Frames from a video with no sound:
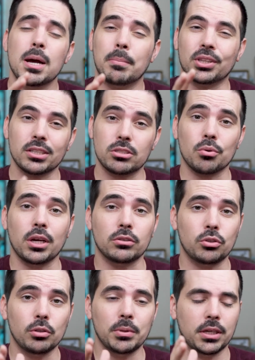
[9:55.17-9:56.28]
but that's okay
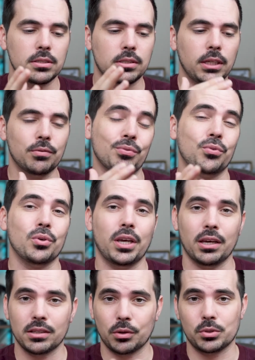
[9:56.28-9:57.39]
too, because even if you
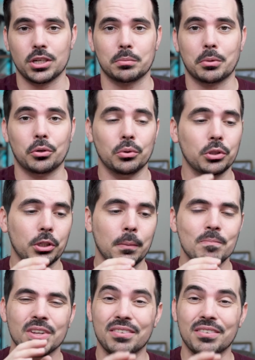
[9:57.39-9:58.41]
can't, like we talked about earlier,